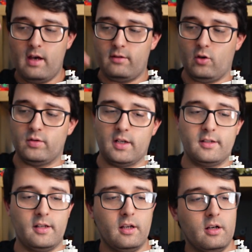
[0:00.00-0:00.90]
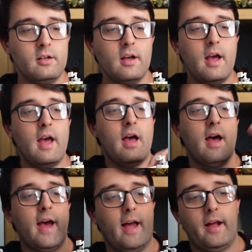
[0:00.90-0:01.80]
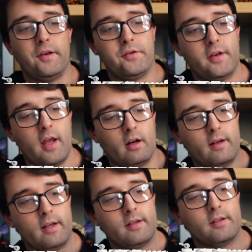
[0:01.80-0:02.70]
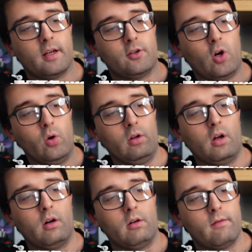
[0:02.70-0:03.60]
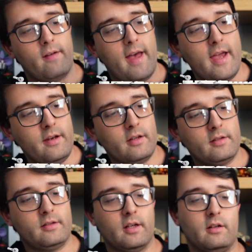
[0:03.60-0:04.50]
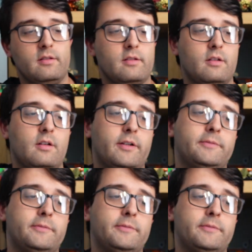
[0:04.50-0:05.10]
Those are stickered, and there is a total of 8 stickers